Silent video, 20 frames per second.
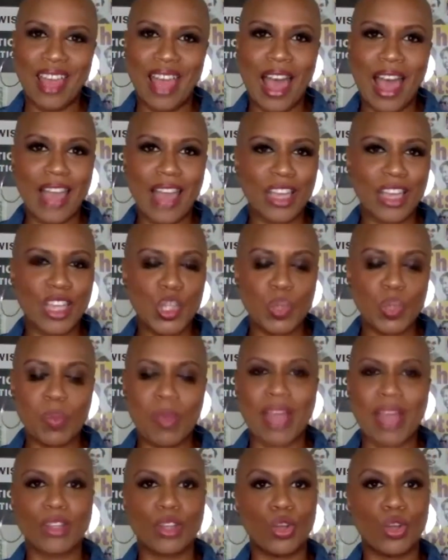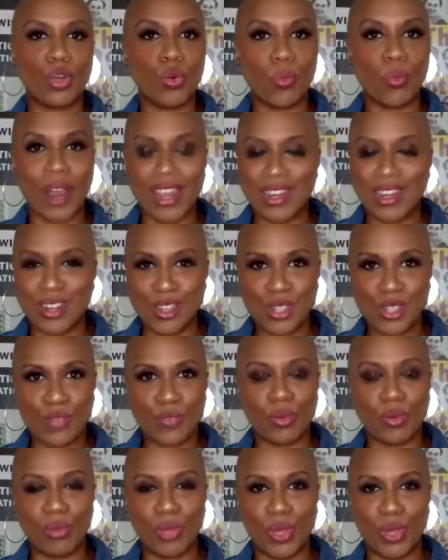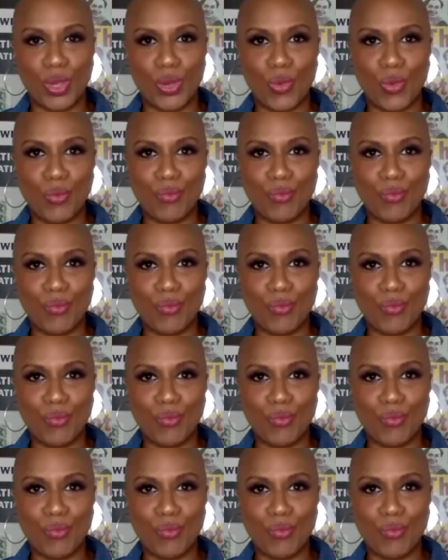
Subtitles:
I expect greatness from you.